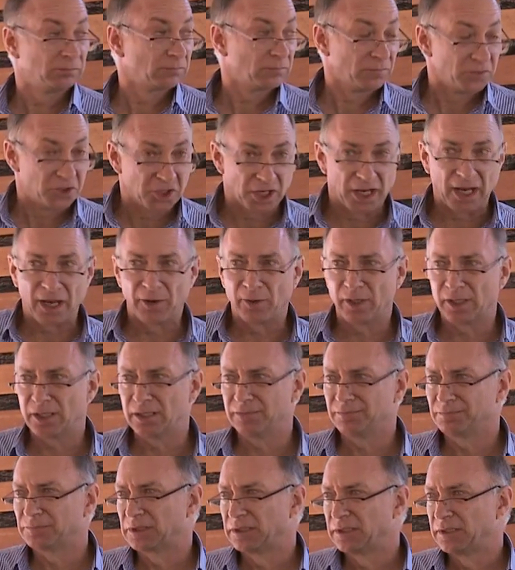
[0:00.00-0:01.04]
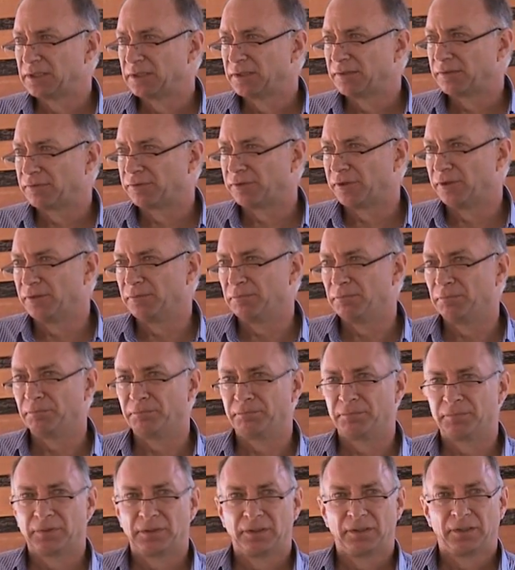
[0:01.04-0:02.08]
Jawa,
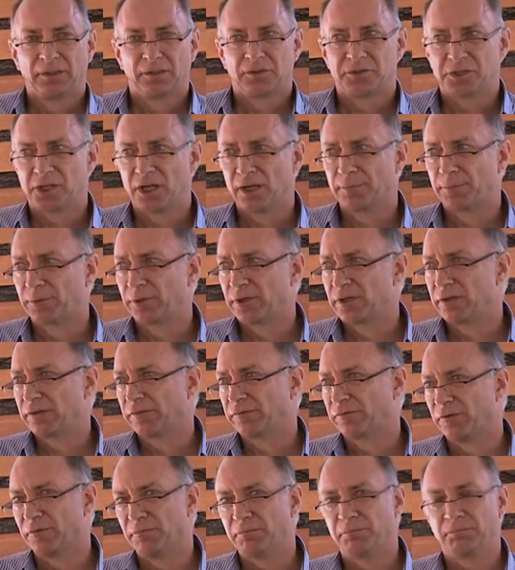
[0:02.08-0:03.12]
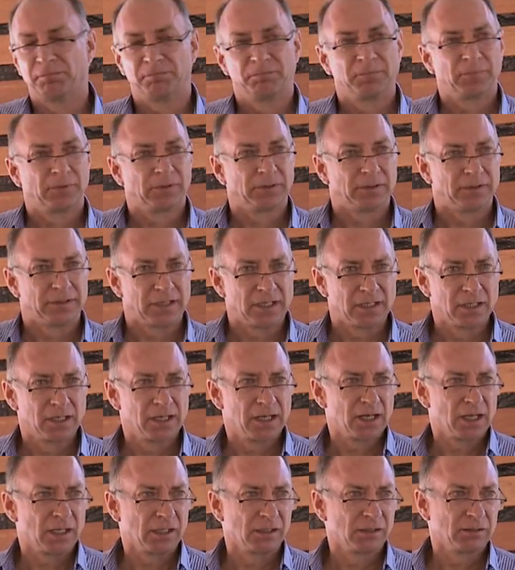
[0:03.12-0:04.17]
from Japari, from
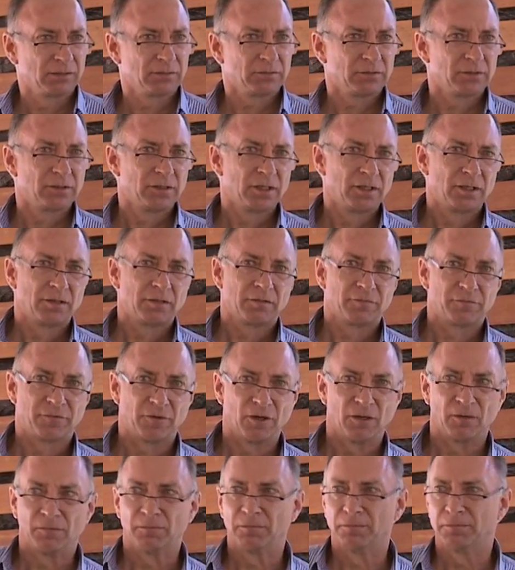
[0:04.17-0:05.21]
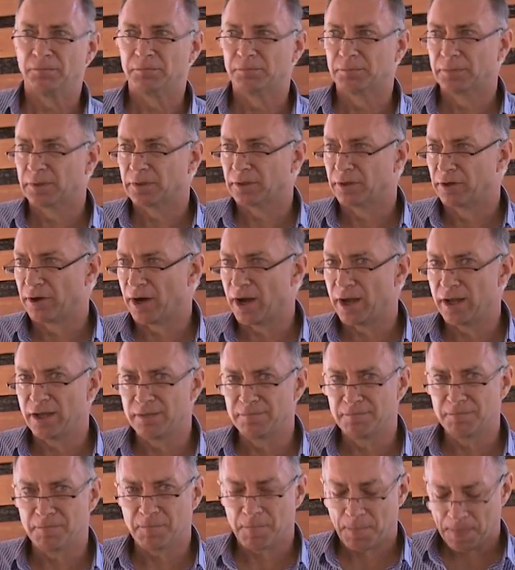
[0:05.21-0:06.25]
Dungal, from
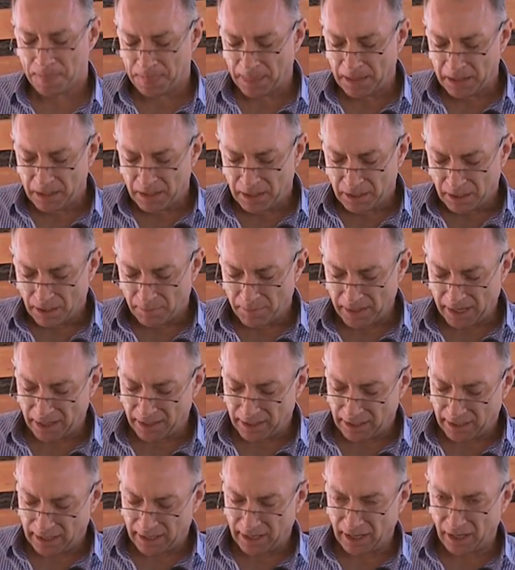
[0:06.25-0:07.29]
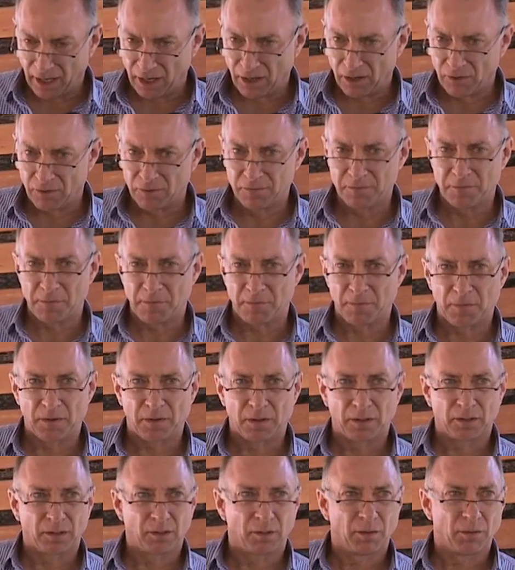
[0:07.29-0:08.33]
Graham, about how
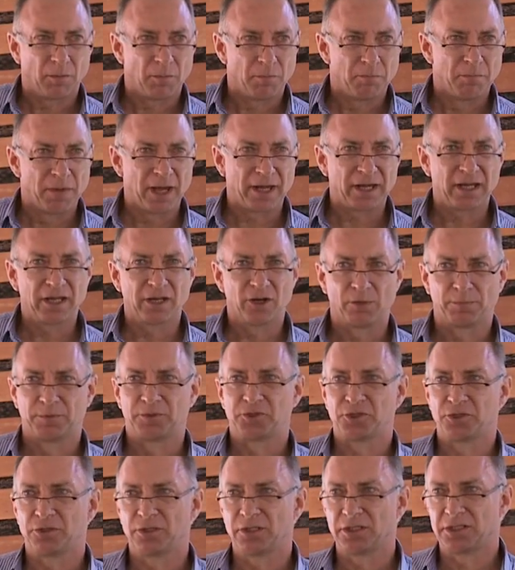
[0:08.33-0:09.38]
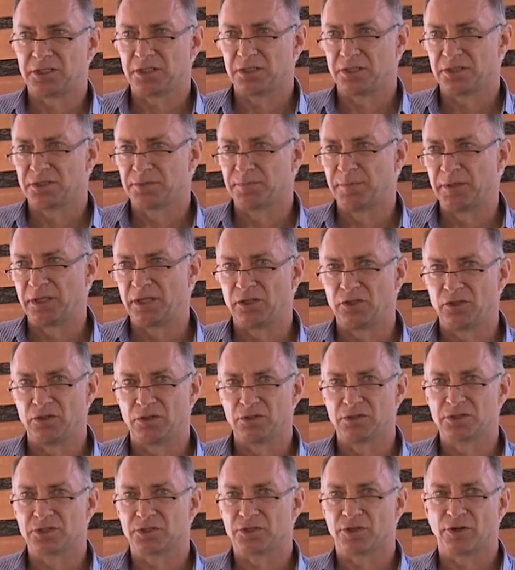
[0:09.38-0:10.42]
money and opportunity is being
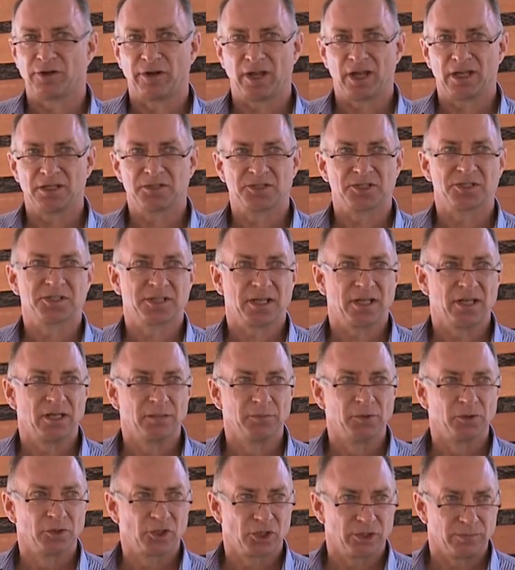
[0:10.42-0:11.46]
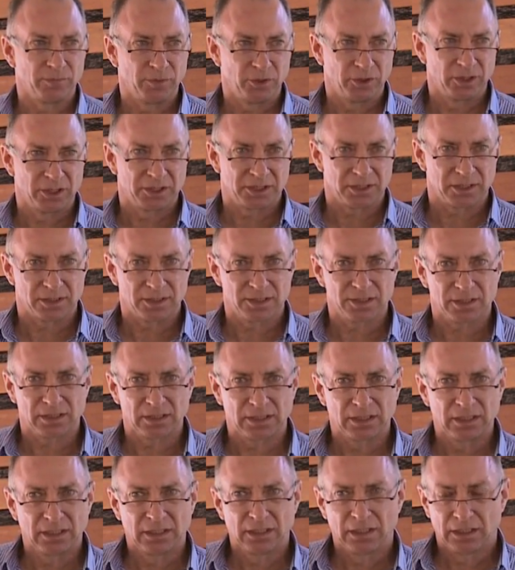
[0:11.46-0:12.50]
used to create sustainable communities.
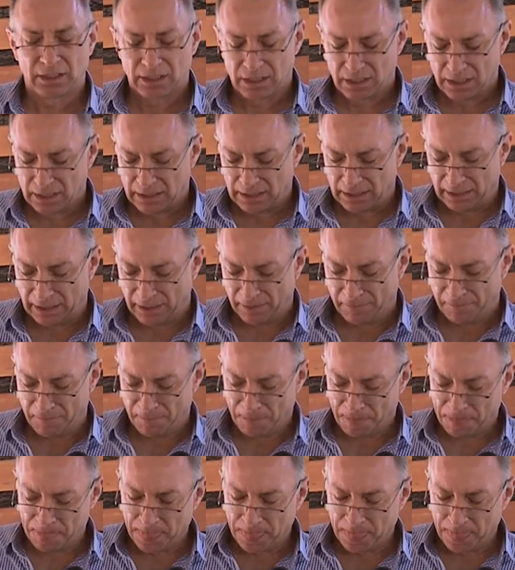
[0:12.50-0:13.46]
And